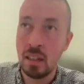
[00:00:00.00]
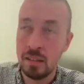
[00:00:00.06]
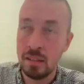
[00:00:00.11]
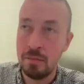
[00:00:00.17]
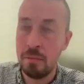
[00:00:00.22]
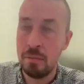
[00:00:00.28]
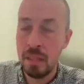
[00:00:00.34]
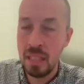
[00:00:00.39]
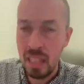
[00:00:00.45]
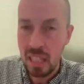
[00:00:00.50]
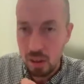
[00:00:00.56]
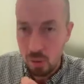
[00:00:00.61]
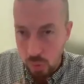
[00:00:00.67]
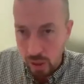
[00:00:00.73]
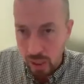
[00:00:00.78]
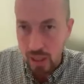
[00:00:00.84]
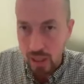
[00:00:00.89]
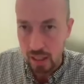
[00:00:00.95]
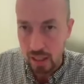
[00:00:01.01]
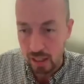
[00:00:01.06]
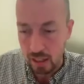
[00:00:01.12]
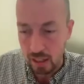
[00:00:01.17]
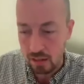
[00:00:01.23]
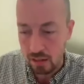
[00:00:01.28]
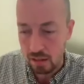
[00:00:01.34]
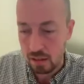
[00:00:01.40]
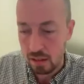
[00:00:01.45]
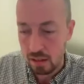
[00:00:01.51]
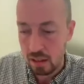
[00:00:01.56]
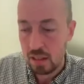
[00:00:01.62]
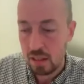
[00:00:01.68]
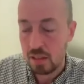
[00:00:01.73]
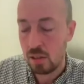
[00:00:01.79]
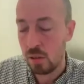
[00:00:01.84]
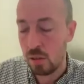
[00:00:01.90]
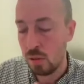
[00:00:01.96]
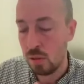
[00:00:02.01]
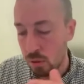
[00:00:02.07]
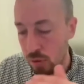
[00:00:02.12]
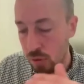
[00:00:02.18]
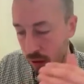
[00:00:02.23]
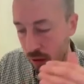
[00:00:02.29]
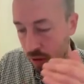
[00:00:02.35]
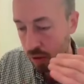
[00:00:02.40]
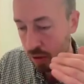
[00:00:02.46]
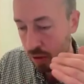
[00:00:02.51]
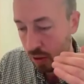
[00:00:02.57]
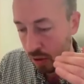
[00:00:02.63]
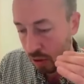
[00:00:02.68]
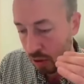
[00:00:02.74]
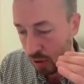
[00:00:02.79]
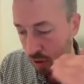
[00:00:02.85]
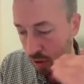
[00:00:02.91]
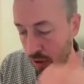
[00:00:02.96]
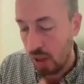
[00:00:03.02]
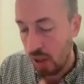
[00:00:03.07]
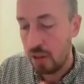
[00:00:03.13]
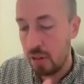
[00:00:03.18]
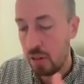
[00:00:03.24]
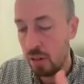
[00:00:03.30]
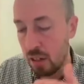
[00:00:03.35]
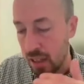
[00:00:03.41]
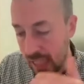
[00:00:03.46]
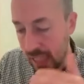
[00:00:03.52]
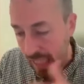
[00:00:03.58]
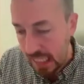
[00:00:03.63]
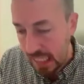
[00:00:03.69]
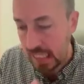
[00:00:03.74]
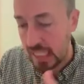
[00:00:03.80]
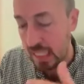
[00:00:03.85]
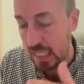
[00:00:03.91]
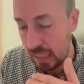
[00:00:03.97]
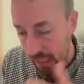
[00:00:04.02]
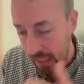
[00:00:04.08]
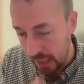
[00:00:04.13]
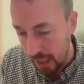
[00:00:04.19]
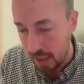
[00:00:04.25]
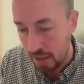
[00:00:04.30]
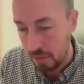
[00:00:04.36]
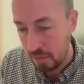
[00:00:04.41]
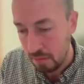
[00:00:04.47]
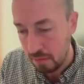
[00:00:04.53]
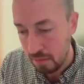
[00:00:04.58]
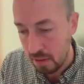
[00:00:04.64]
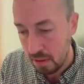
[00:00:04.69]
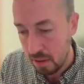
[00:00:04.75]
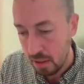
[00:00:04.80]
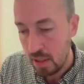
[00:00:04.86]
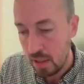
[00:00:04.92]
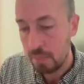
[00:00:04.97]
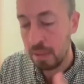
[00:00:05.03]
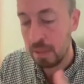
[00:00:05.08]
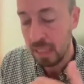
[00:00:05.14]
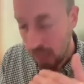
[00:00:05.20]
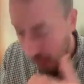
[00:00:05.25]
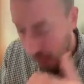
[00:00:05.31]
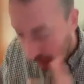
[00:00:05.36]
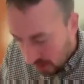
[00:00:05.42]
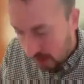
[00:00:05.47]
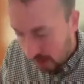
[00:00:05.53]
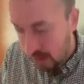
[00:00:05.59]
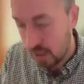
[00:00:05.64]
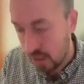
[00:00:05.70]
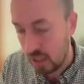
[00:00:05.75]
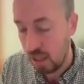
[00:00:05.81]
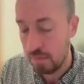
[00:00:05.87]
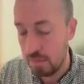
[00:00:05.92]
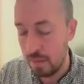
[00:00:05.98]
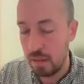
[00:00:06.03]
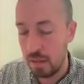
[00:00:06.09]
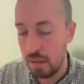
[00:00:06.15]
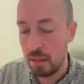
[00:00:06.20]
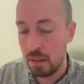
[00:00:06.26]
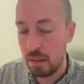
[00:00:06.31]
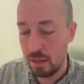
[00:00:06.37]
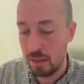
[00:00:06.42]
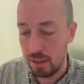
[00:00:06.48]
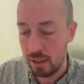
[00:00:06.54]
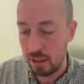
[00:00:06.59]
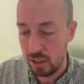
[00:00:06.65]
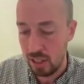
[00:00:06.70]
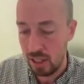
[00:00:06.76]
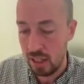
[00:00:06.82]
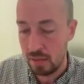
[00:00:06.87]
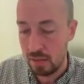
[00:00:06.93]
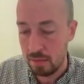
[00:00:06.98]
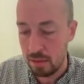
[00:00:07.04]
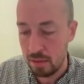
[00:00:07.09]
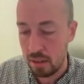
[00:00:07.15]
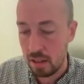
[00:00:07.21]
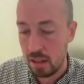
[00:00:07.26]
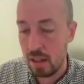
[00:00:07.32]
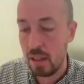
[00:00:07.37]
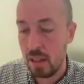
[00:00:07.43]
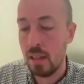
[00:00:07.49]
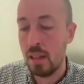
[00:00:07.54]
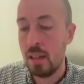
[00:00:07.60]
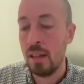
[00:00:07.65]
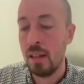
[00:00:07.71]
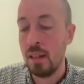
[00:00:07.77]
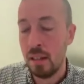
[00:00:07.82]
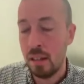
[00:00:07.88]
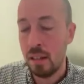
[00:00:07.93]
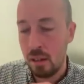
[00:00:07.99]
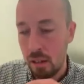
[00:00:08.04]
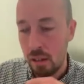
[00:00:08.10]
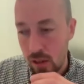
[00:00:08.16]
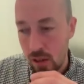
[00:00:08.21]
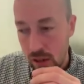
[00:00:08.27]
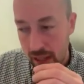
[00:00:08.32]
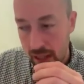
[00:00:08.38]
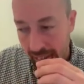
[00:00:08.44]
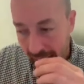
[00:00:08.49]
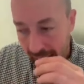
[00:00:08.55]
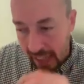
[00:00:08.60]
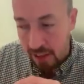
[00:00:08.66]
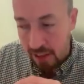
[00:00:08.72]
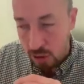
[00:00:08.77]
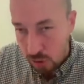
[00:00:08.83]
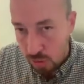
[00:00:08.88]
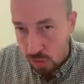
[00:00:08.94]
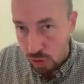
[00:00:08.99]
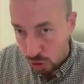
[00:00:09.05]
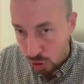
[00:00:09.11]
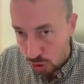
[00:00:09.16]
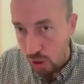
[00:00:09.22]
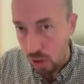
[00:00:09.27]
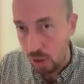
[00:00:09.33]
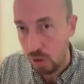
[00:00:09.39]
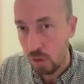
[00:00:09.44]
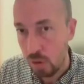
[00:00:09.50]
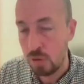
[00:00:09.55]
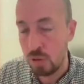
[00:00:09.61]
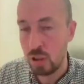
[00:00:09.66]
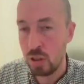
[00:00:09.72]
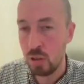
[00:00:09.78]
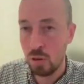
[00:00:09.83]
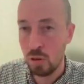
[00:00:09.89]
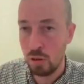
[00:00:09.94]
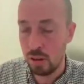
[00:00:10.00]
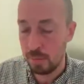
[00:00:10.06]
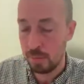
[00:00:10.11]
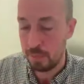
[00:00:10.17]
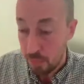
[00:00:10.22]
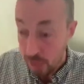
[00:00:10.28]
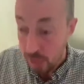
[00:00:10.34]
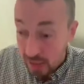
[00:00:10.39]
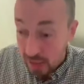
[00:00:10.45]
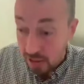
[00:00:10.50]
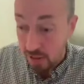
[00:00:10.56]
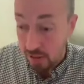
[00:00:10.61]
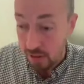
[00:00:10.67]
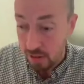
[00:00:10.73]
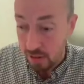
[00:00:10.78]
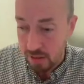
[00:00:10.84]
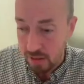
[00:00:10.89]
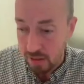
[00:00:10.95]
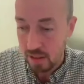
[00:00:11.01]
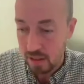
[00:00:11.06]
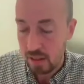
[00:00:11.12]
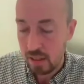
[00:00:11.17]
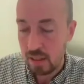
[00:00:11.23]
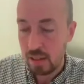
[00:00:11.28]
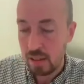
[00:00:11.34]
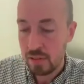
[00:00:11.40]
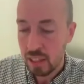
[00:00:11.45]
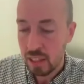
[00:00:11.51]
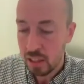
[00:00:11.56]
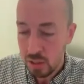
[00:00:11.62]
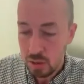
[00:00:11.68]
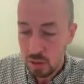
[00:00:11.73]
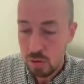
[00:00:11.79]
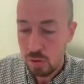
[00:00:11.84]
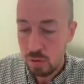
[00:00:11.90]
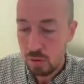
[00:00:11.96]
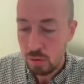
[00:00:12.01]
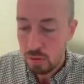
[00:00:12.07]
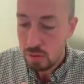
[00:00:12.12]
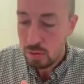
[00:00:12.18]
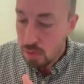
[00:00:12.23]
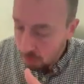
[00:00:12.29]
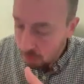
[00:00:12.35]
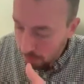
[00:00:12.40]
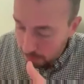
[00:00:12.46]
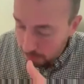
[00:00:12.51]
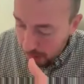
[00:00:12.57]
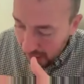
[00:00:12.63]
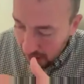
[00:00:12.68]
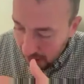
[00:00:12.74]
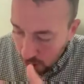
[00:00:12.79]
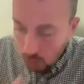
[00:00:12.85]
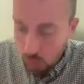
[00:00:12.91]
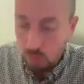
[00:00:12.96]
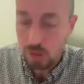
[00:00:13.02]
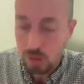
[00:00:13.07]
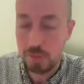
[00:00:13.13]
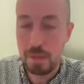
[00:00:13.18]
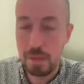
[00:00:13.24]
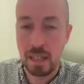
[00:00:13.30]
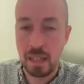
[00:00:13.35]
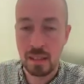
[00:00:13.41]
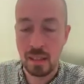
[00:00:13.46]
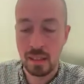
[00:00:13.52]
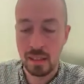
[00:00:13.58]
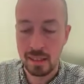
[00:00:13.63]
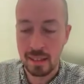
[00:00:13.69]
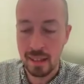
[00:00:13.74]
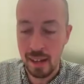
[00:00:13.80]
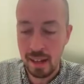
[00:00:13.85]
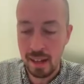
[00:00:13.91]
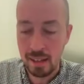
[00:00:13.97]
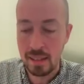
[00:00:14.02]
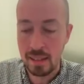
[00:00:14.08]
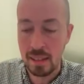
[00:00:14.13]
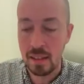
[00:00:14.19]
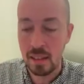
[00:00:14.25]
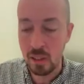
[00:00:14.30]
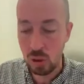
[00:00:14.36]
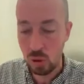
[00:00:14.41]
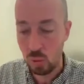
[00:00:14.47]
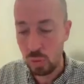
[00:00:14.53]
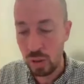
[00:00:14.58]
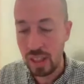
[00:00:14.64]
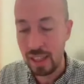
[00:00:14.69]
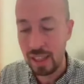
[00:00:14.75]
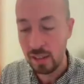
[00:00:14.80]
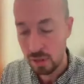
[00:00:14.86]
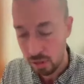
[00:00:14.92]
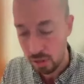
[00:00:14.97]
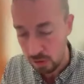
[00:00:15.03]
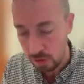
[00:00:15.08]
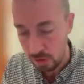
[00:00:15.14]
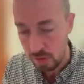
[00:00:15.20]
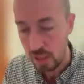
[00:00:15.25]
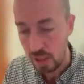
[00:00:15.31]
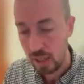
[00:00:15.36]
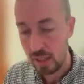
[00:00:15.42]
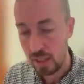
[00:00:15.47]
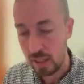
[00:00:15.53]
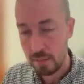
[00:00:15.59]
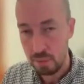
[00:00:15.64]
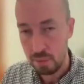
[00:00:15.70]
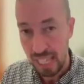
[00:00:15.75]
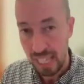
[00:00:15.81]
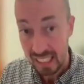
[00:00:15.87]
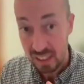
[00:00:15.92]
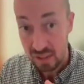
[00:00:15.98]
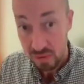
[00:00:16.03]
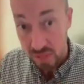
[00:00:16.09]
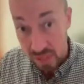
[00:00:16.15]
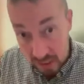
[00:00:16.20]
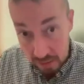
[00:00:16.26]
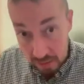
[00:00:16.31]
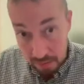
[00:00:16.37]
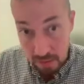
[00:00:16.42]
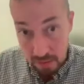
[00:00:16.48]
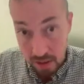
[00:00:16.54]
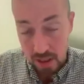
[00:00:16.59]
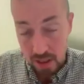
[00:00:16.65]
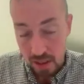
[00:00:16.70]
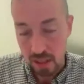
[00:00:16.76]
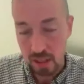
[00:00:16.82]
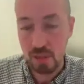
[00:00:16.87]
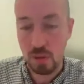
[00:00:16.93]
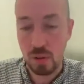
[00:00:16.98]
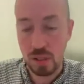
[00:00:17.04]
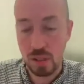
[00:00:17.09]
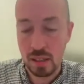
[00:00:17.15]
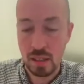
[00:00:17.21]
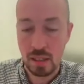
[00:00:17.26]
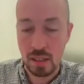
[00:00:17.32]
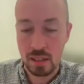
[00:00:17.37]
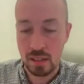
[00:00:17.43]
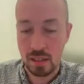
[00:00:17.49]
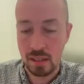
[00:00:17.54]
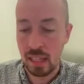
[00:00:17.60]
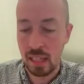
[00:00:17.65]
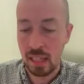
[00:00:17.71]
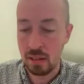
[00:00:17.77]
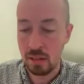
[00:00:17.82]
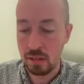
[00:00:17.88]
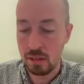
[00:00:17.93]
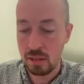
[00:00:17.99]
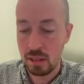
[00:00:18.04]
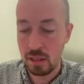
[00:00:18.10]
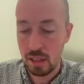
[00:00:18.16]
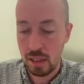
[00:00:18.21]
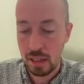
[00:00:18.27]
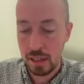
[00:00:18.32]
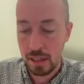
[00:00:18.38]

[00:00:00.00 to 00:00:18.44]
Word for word: of being willing to slaughter an innocent lamb because it's a commandment of Hashem, and to show to your oppressor that you pay no respect to his gods and that you're willing to blaspheme according to his standards.